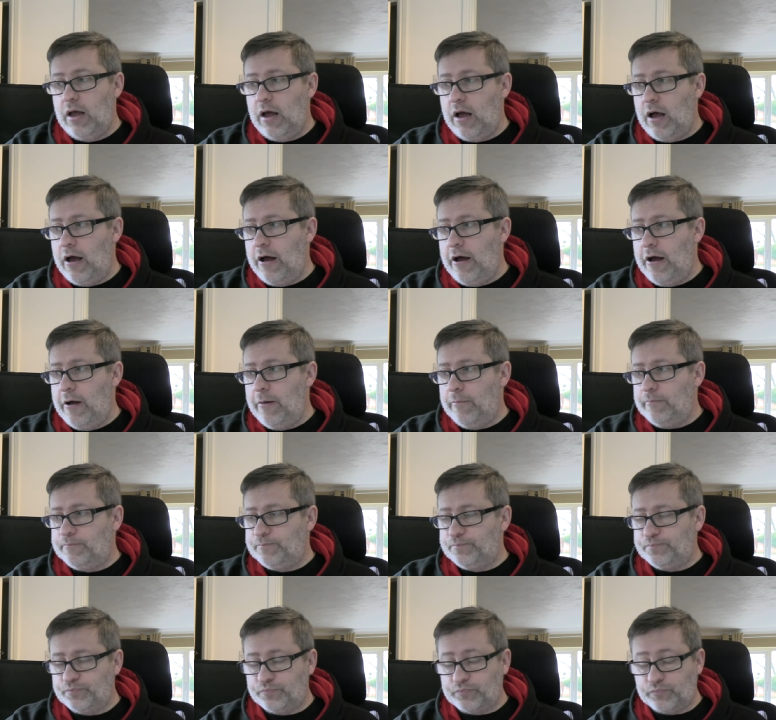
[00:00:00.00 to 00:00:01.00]
Um,
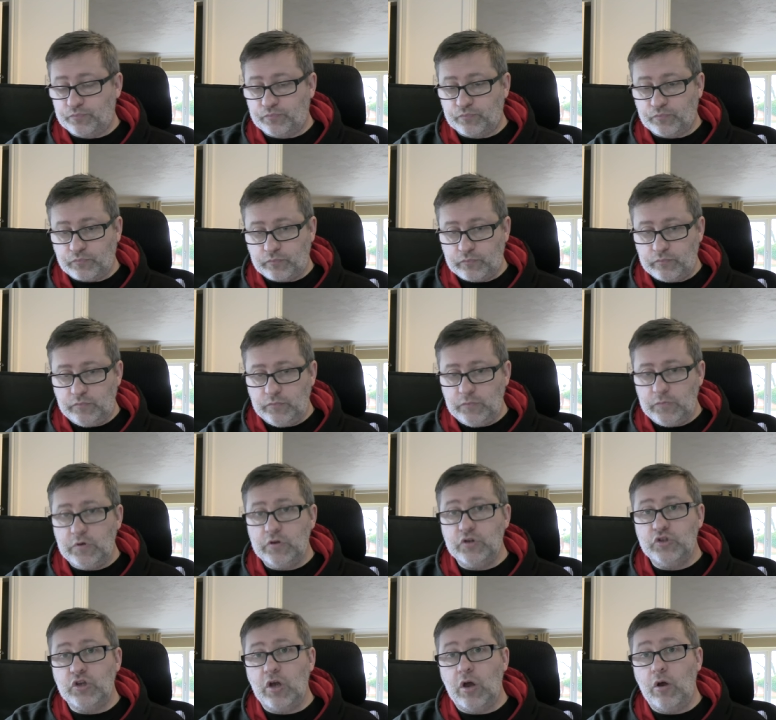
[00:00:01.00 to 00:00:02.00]

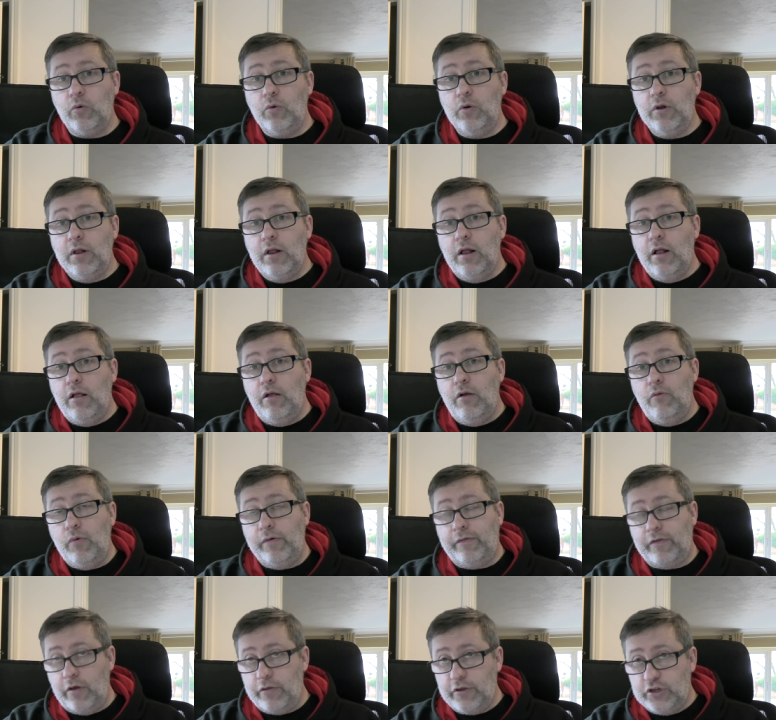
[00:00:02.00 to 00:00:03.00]
so
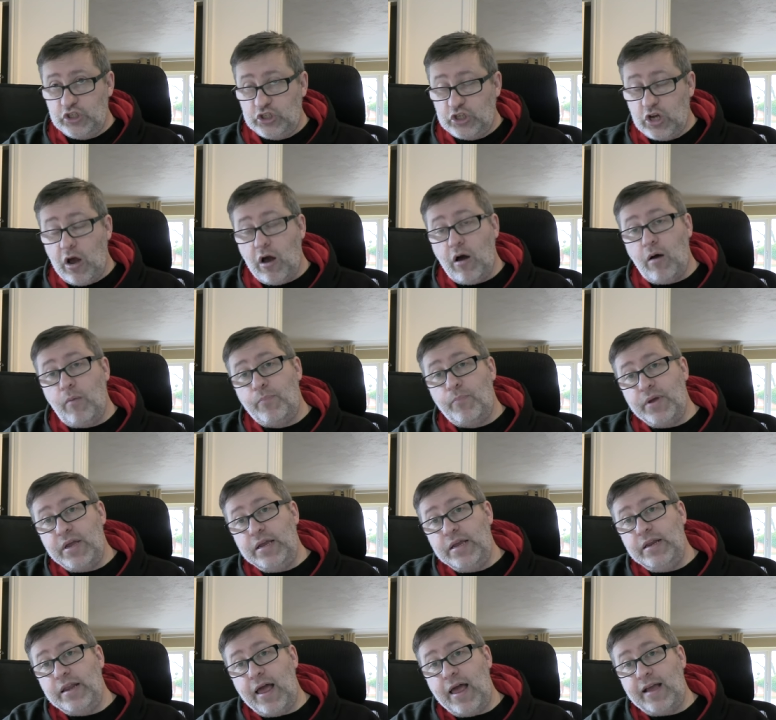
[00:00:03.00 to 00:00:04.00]
we've got the Shah
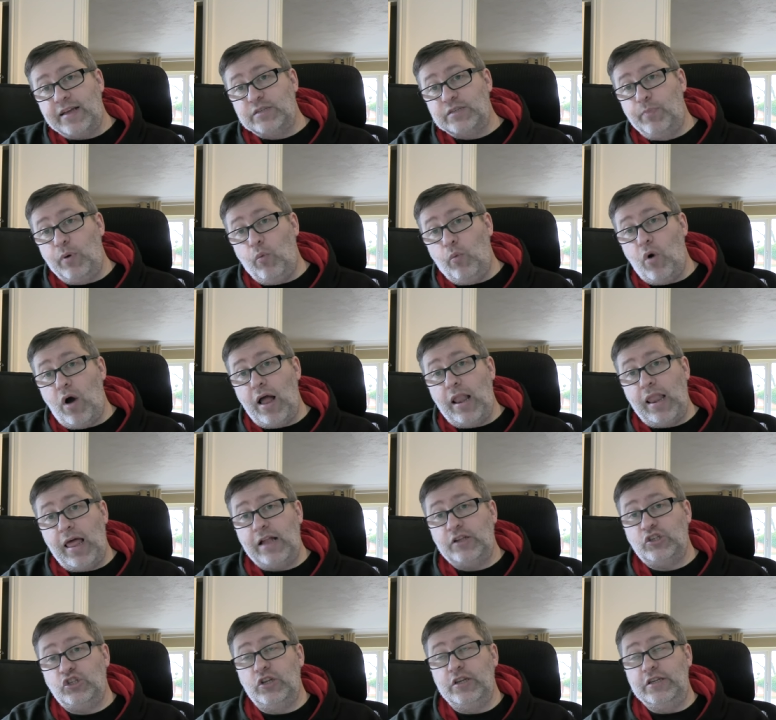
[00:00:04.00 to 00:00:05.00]
B next, but what I'll
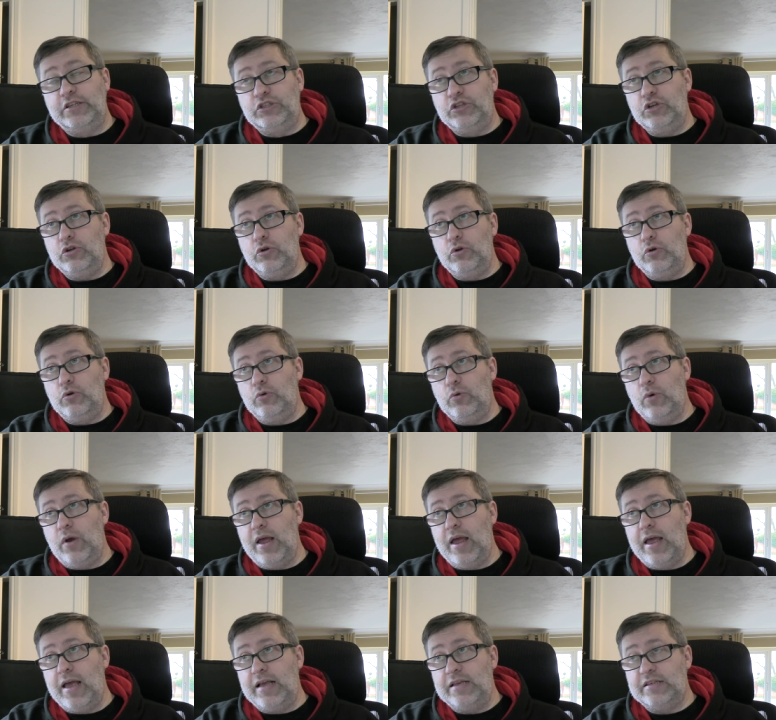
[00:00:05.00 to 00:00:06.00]
actually do
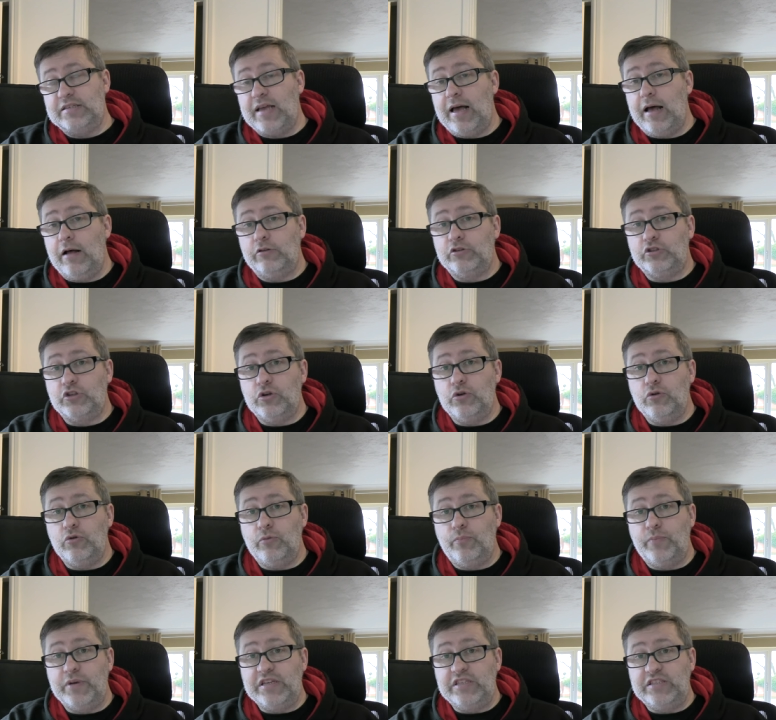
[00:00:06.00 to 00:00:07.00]
is I'll do
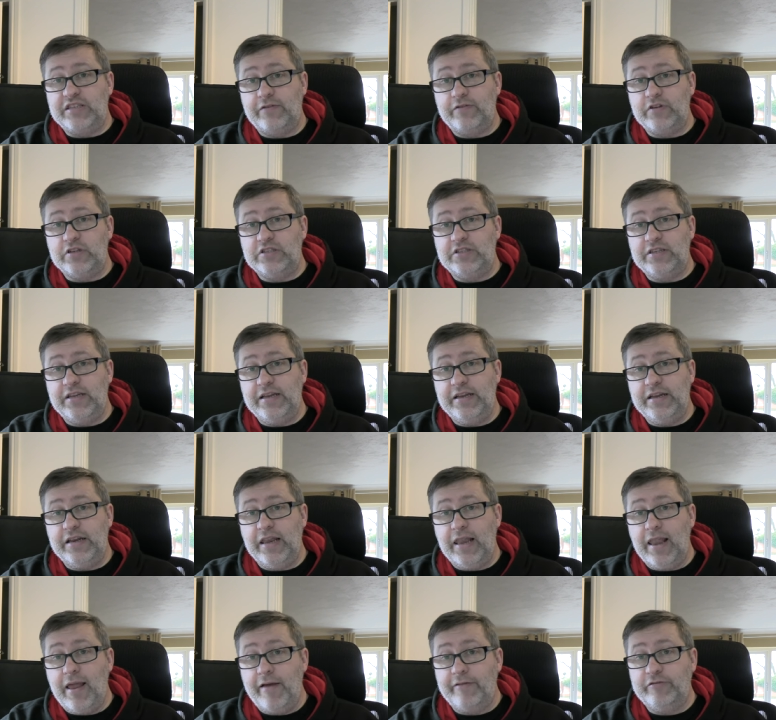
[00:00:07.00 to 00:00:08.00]
the B17
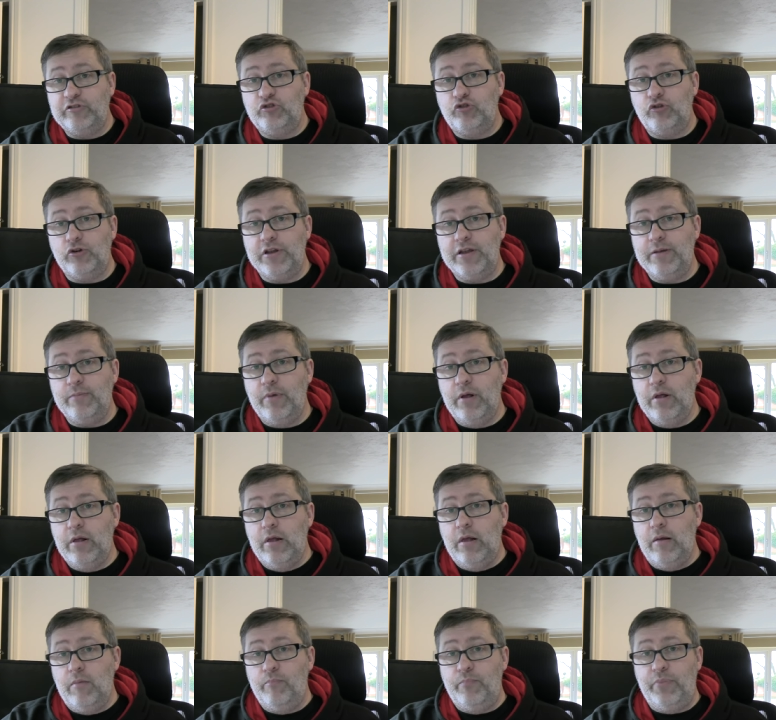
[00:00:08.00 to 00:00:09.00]
live stream
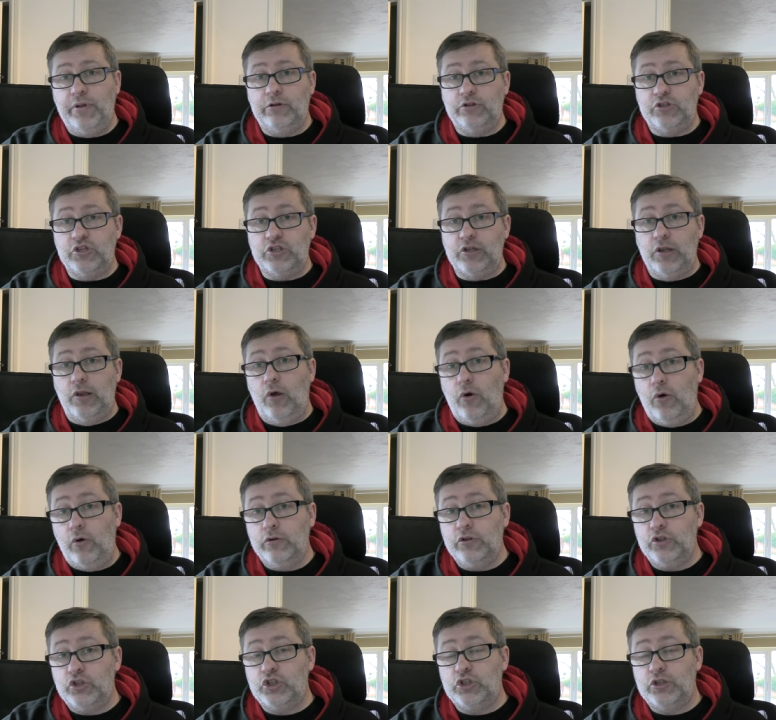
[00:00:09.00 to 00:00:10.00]
builders
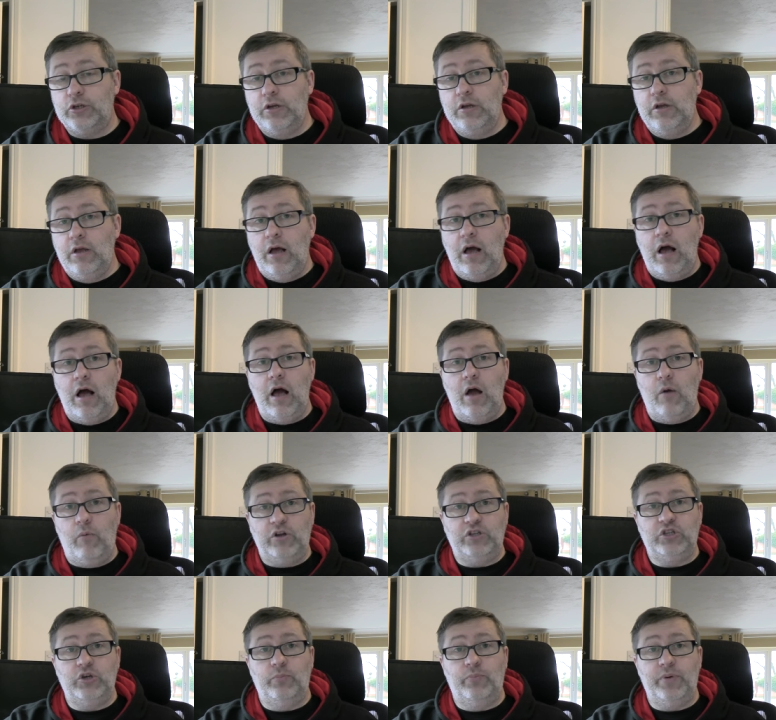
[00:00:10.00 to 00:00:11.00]
launch, uh,
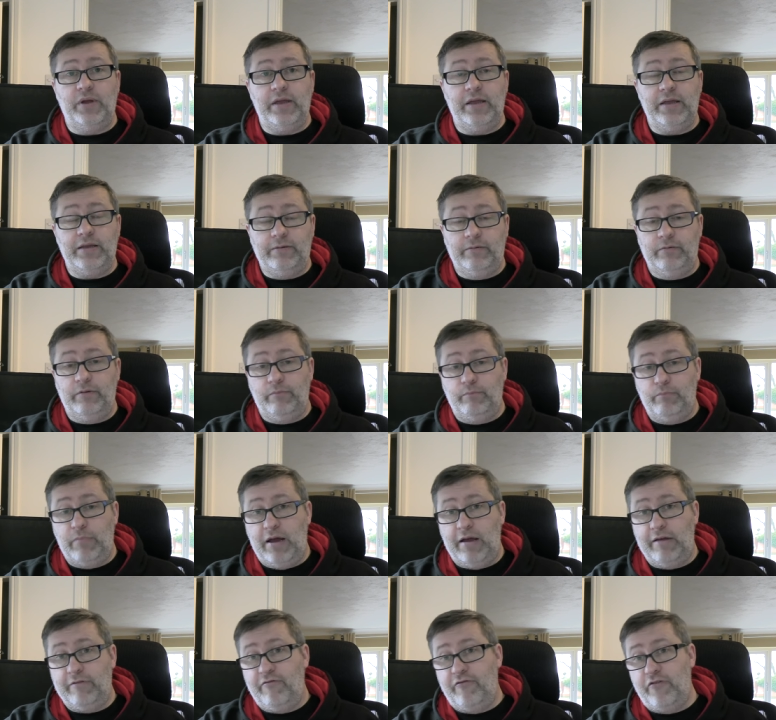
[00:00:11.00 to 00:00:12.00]
which will be
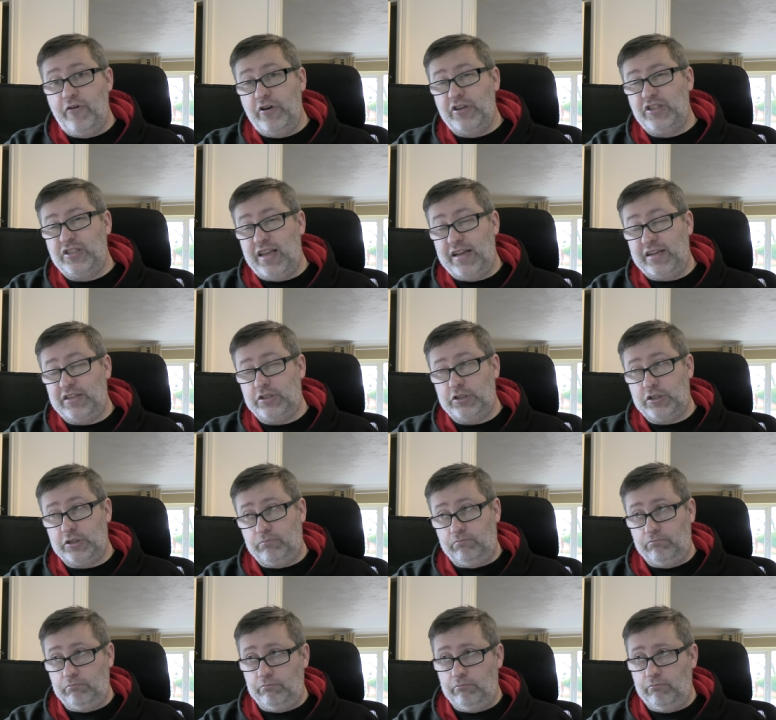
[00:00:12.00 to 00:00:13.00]
my first ex
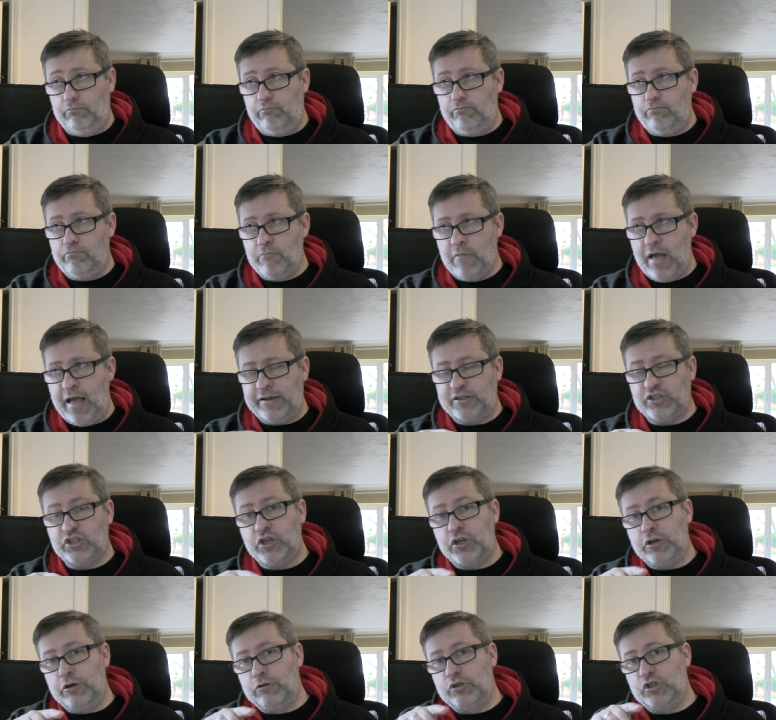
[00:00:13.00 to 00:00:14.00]

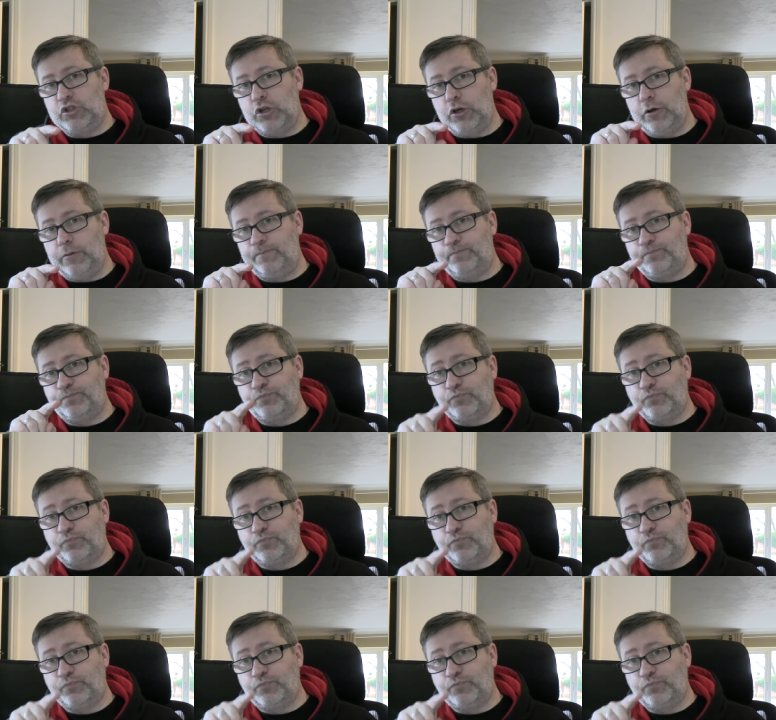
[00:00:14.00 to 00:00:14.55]
excuse to